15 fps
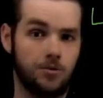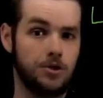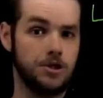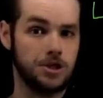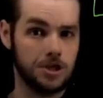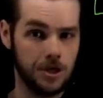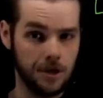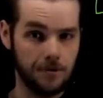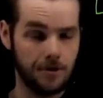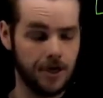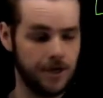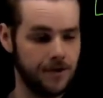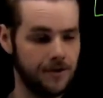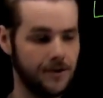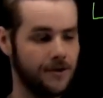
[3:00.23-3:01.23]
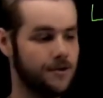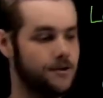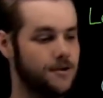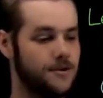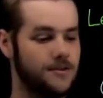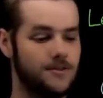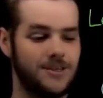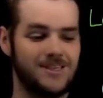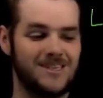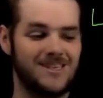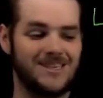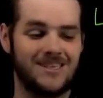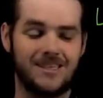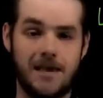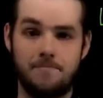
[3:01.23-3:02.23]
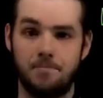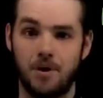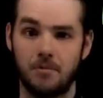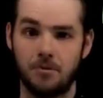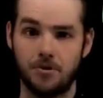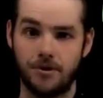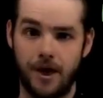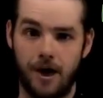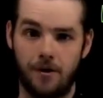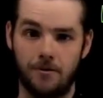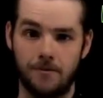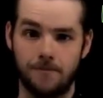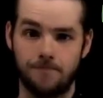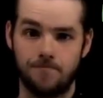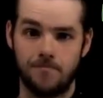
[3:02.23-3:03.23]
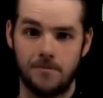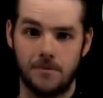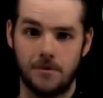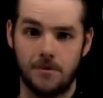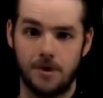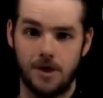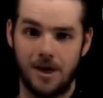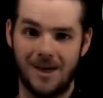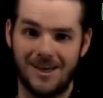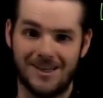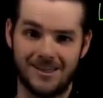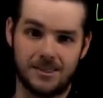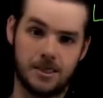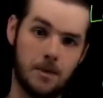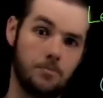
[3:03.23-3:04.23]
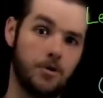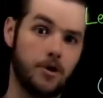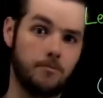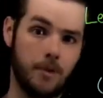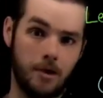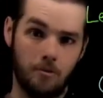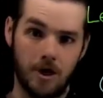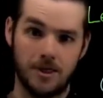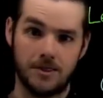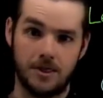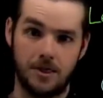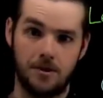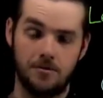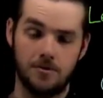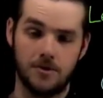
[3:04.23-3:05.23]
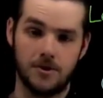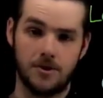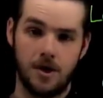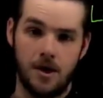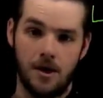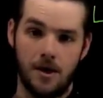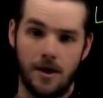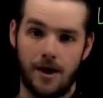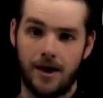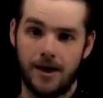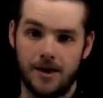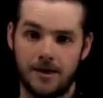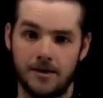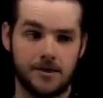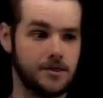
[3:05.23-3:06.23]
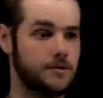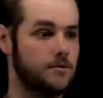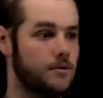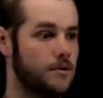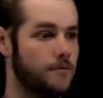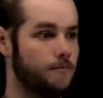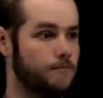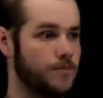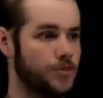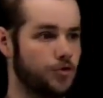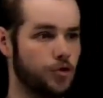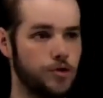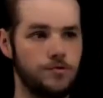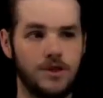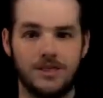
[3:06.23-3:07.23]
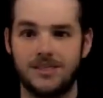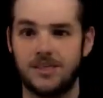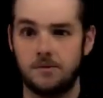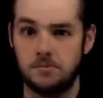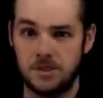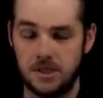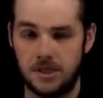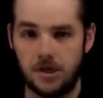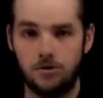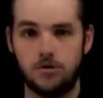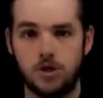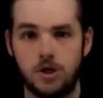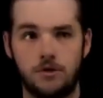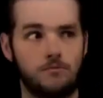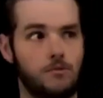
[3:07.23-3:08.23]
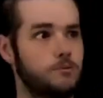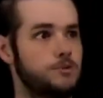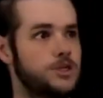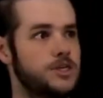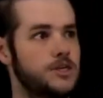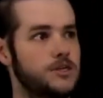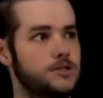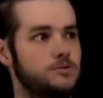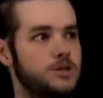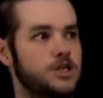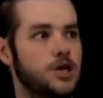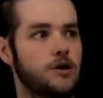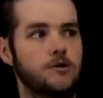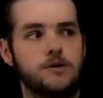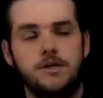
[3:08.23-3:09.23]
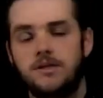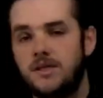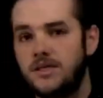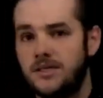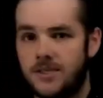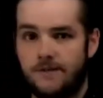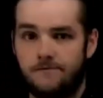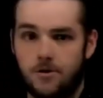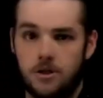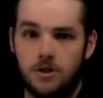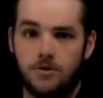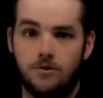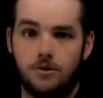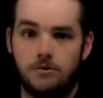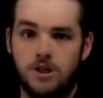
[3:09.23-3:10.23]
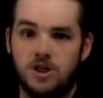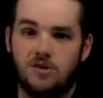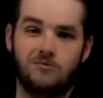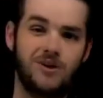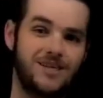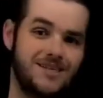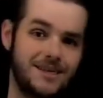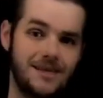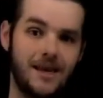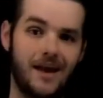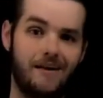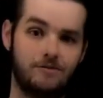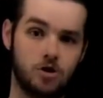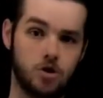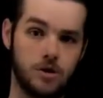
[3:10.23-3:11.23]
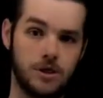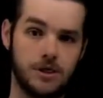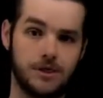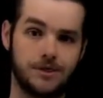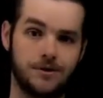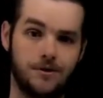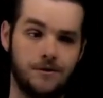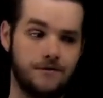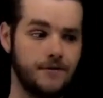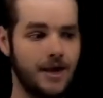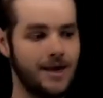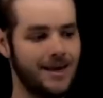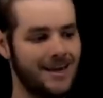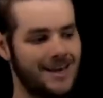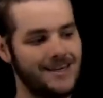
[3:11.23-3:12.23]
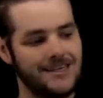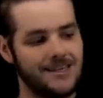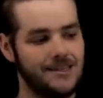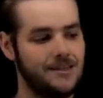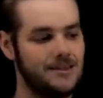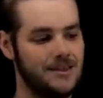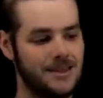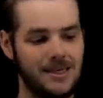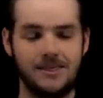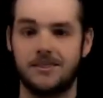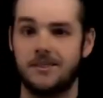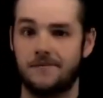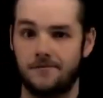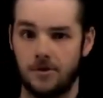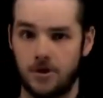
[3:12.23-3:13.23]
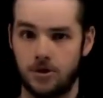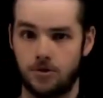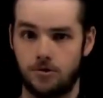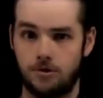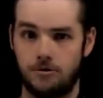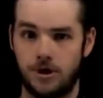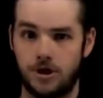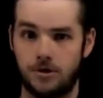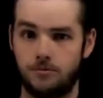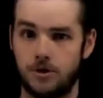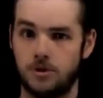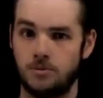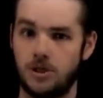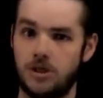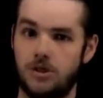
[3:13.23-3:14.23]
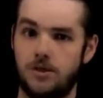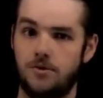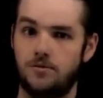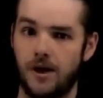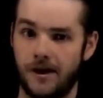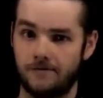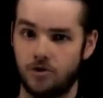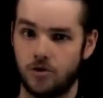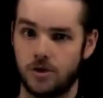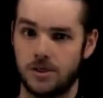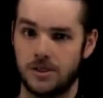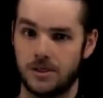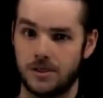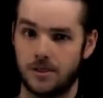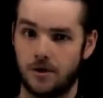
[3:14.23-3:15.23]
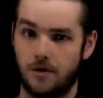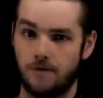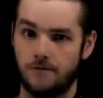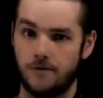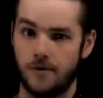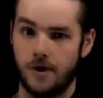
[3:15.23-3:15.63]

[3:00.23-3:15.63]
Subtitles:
wouldn't you know it, this is separable now. I can separate my y's and u's. And through this substitution, what we did is we turned this differential equation we didn't have a trick to solve into this differential equation, which we do have tricks to solve.